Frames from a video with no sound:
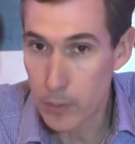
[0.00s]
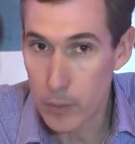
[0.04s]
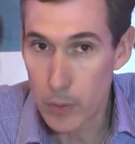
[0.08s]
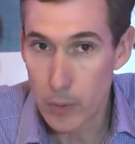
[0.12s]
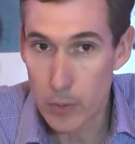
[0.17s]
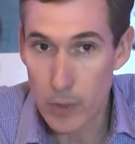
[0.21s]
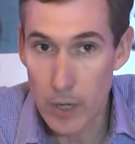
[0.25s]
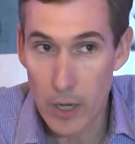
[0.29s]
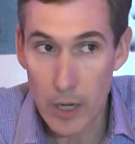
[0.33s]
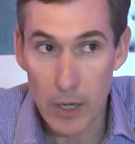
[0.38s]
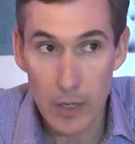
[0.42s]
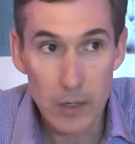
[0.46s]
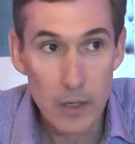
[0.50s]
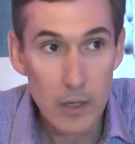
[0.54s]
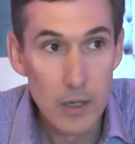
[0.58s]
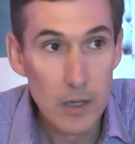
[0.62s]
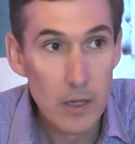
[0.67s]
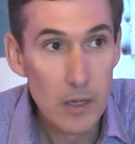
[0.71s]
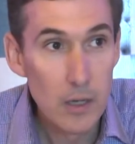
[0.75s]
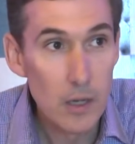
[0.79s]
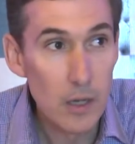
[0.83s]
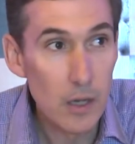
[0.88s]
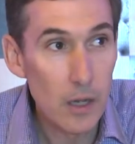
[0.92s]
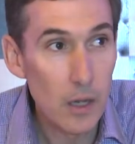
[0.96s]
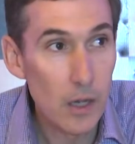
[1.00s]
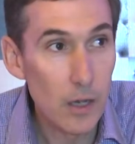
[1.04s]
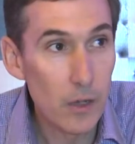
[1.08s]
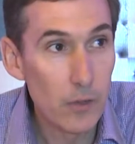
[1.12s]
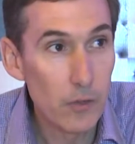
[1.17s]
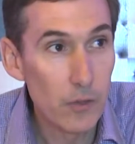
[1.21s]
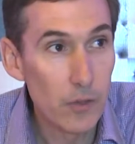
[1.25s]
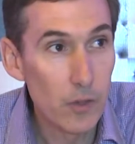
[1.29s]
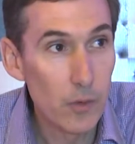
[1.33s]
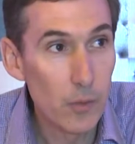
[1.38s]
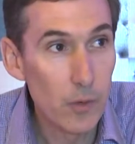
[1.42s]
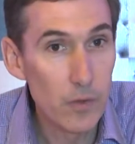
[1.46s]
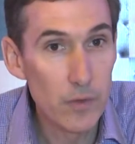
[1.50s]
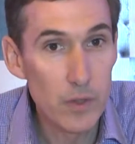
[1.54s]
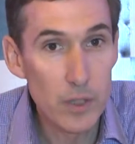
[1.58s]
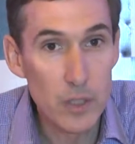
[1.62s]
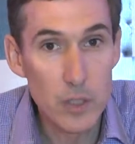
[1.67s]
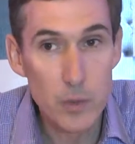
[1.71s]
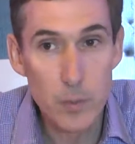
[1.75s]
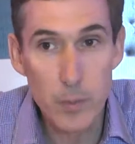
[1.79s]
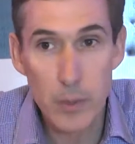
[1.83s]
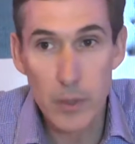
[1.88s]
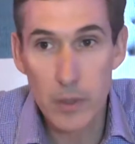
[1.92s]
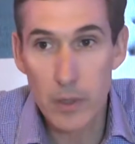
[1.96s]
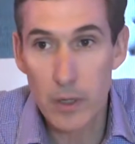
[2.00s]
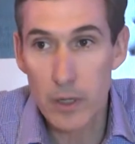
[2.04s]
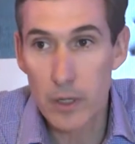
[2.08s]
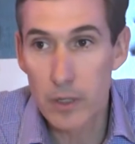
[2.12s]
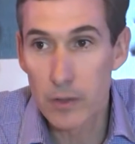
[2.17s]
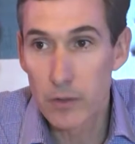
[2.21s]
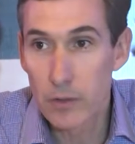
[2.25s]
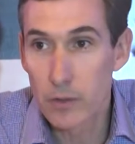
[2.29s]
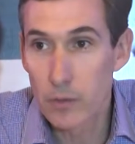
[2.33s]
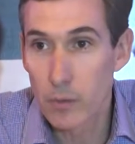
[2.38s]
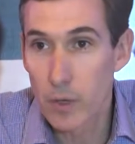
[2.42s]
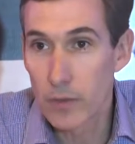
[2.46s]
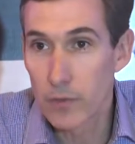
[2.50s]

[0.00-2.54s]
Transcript: Pune. Uh, so we've experienced